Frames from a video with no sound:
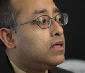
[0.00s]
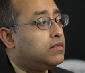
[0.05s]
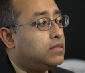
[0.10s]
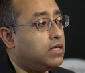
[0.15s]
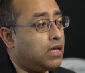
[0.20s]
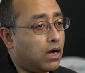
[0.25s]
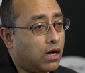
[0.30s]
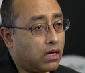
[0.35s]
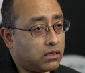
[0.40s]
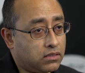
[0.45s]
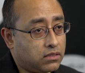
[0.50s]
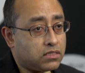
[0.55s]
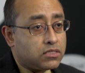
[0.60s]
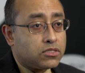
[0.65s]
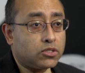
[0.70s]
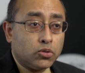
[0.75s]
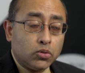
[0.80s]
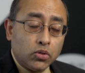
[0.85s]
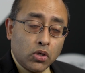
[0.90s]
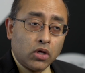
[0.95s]
The
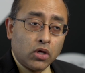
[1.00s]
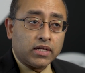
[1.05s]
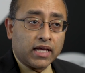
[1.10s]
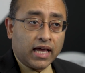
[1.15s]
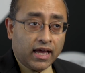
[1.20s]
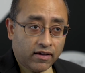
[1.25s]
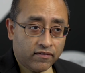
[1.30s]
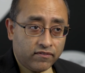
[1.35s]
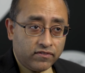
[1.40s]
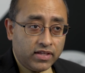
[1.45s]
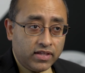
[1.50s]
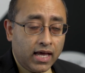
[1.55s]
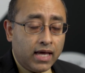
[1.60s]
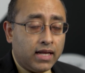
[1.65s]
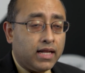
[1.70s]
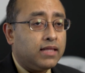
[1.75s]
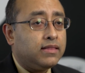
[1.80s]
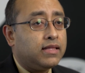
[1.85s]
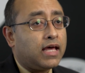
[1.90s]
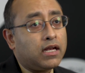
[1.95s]
others do not have
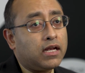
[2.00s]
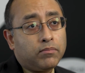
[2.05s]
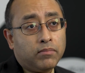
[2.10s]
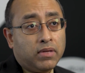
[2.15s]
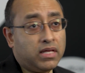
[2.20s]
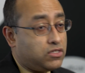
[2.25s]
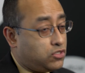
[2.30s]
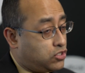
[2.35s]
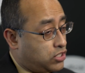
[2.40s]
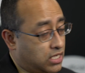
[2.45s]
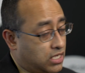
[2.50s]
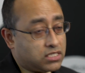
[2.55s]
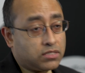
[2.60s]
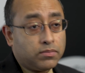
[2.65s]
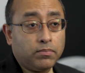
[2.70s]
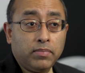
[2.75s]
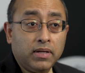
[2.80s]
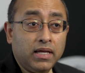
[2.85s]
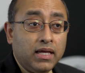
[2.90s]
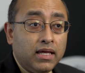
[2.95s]
that, and that may
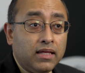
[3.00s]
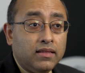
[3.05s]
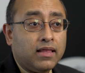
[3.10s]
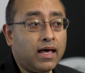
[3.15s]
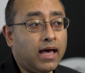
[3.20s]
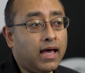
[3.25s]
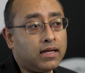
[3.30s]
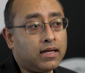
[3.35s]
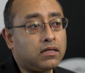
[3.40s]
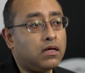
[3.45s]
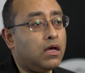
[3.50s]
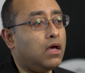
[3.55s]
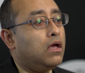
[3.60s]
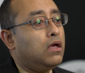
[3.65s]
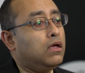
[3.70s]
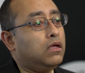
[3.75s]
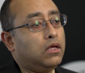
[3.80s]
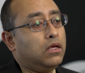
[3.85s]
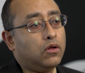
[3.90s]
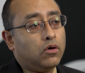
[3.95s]
just be that
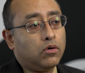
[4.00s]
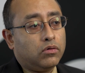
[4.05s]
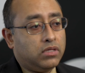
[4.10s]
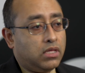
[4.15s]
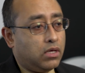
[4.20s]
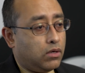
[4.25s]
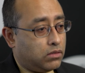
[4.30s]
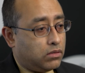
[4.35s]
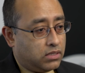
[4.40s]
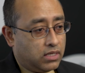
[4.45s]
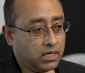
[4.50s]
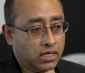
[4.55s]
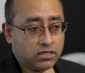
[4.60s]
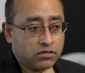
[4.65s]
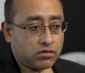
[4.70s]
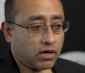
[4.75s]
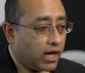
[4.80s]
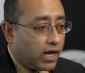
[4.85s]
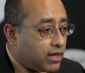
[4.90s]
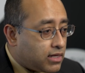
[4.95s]
their
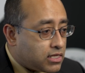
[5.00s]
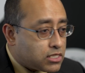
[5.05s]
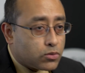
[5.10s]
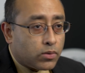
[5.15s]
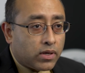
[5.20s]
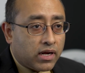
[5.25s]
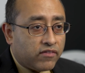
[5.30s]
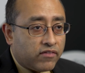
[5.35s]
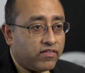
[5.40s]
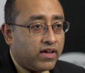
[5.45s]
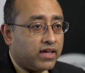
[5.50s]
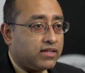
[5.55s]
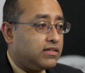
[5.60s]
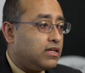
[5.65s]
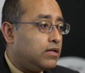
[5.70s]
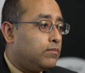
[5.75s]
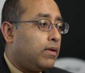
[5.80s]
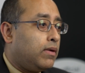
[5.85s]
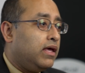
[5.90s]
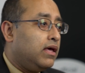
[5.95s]
trials were
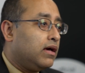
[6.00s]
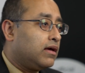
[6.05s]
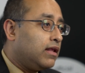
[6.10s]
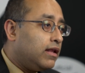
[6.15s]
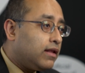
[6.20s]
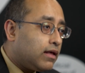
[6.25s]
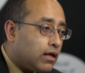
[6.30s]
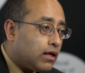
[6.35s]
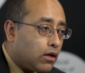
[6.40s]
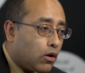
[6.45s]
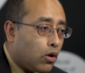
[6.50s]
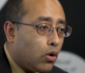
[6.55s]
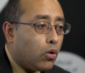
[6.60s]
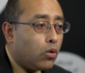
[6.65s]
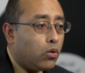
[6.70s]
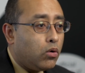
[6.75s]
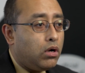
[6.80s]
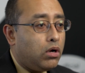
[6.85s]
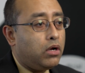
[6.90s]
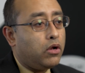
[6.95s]
affected by a clinical
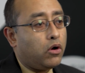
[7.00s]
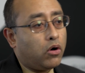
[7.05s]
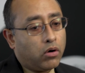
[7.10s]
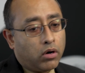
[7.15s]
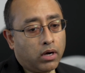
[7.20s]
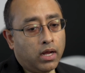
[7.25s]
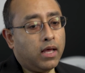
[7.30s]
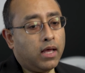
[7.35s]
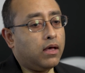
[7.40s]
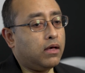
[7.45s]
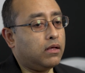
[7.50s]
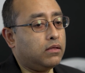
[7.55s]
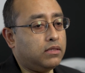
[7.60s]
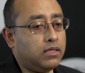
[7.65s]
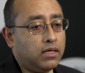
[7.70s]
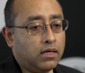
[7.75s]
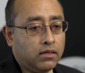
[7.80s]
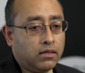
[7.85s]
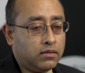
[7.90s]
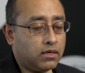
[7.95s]
hold, or
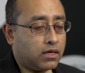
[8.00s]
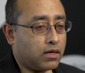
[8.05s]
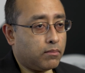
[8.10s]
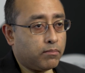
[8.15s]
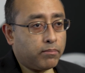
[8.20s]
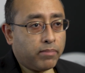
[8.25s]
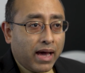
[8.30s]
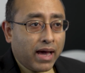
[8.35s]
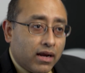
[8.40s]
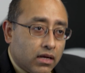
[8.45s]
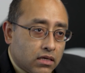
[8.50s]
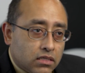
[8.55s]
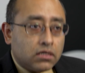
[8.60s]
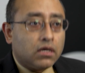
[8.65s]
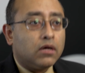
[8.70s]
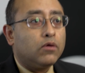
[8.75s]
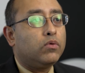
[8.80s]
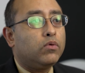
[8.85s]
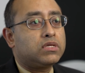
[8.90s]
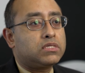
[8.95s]
the
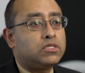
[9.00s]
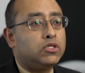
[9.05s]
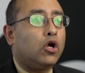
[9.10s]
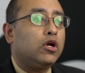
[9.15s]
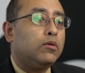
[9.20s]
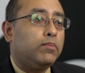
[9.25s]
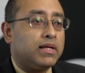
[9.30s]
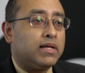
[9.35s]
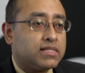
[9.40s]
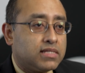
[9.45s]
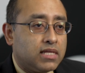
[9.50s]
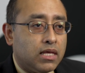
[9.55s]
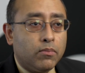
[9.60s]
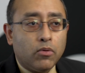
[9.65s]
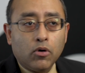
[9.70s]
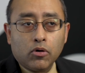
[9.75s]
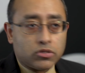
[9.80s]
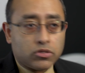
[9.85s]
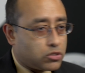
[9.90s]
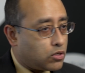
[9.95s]
comparator was not
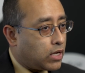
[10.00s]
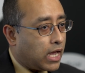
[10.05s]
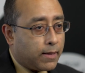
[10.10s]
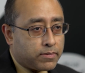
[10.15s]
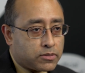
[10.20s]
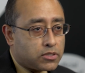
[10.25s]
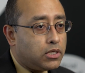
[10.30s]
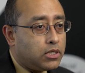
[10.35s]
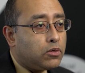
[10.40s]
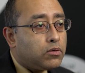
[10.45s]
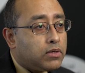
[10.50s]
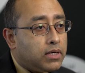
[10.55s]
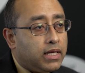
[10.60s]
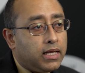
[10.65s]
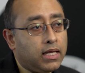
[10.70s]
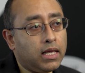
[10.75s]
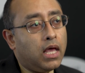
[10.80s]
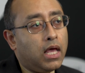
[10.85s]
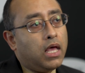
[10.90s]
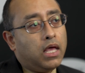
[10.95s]
placebo. So
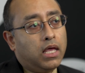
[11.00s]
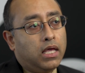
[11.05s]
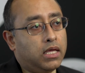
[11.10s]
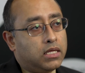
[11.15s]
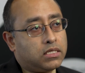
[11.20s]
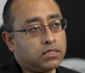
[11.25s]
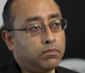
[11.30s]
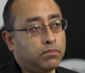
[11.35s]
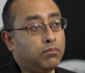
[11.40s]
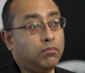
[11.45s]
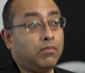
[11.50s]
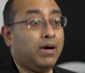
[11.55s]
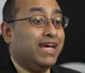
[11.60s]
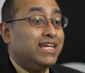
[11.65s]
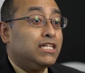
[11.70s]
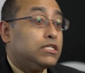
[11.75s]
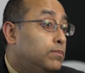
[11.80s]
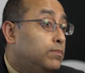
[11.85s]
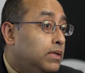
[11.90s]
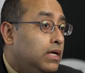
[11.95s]
absolutely it
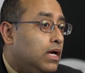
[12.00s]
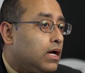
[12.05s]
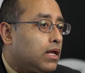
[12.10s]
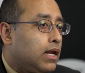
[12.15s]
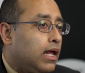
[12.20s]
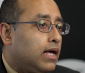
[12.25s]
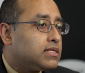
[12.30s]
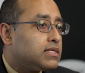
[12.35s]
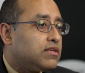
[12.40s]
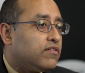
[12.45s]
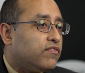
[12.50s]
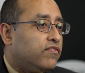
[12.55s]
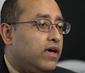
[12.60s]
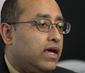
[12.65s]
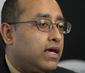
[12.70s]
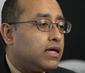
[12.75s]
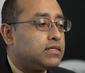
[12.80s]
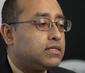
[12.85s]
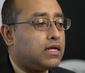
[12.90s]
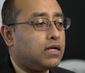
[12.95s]
might be a class
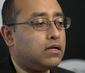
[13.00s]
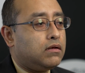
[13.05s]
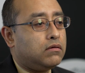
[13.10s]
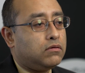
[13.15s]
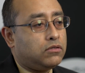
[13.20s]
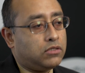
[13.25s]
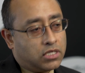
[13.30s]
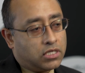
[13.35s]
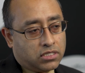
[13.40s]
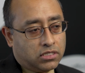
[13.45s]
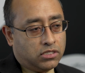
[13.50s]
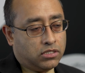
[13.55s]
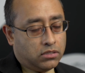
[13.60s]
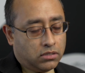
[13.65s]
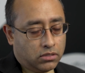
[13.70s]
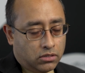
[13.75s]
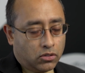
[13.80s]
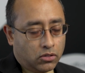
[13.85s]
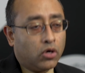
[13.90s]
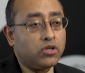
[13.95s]
effect and
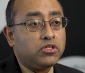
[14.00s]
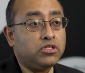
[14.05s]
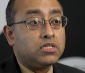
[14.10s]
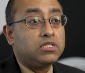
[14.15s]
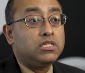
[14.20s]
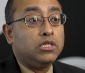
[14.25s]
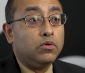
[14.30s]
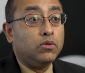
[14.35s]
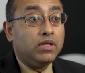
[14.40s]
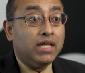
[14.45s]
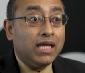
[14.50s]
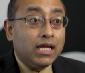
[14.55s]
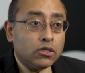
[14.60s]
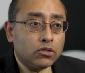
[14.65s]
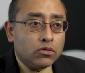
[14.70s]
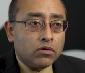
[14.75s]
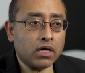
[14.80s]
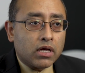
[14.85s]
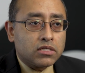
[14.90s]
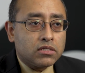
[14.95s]
not just
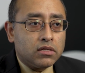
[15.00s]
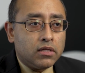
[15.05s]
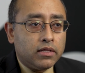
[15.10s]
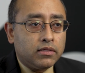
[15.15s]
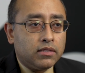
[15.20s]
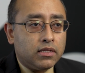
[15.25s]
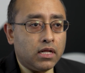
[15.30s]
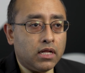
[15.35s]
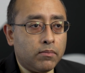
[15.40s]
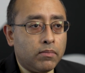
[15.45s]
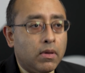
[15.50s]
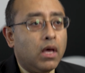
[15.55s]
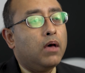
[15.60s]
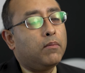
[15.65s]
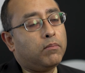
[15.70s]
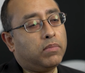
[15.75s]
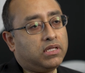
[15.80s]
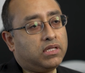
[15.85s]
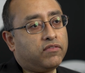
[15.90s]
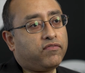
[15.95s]
unique to ruxolitinib,
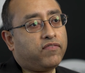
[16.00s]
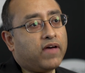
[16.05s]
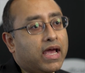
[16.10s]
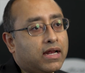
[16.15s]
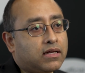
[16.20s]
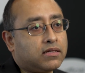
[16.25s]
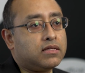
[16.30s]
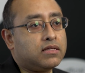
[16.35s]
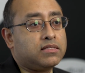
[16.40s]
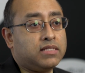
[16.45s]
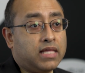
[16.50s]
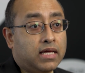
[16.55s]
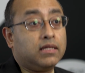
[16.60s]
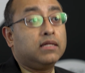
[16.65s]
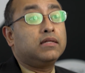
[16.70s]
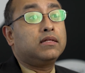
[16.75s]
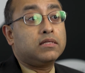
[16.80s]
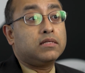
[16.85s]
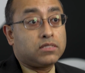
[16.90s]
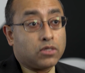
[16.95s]
but the fact is that
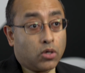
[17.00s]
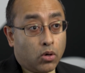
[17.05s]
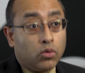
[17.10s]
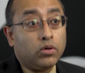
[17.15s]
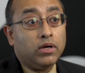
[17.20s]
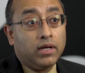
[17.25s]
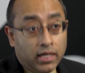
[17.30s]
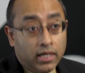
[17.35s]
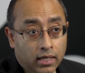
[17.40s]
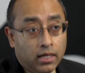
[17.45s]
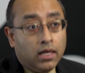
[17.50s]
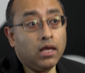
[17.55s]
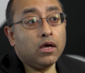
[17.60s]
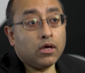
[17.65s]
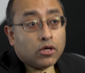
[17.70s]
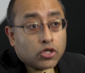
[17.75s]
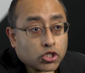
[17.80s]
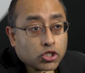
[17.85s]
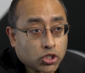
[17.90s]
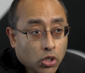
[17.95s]
it is only
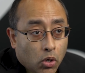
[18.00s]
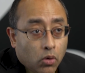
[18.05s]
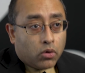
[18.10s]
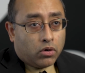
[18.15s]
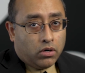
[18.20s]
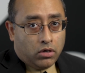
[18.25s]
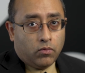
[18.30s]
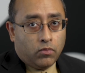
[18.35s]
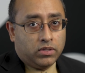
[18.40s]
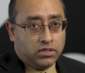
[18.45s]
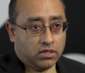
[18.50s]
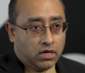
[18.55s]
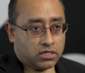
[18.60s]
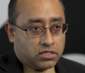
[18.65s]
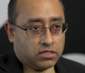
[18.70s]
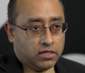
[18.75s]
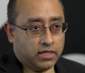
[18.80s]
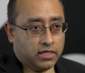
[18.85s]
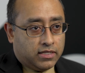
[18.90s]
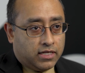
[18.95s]
shown with
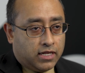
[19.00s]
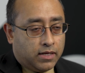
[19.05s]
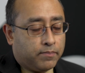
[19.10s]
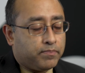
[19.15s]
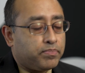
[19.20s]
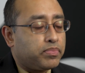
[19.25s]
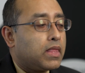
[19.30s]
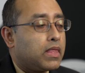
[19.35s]
ruxolitinib.